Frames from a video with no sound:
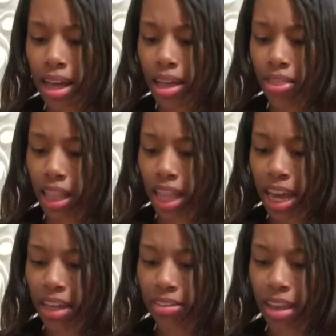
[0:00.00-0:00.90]
And the
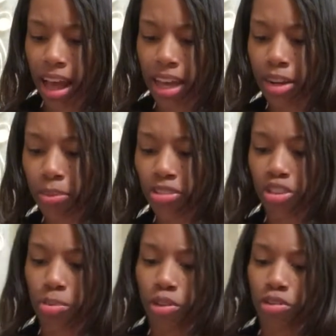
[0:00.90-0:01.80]
last item is
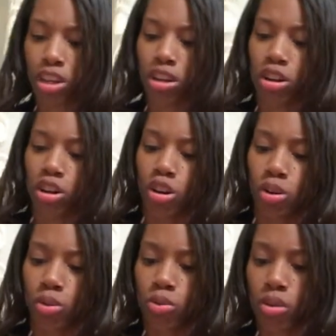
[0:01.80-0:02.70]
the Marika
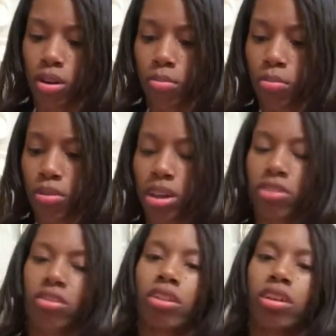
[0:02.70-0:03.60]
Gold
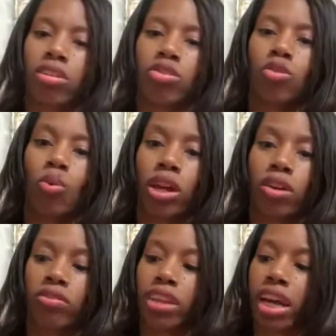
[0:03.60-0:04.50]
bracelet,
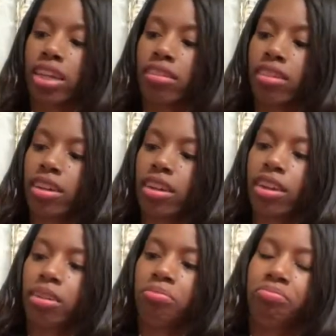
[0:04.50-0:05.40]

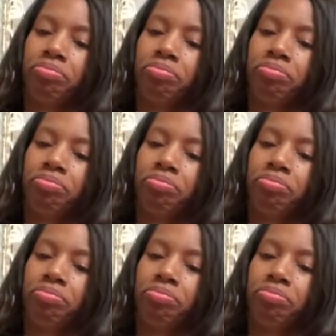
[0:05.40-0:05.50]
$12.19.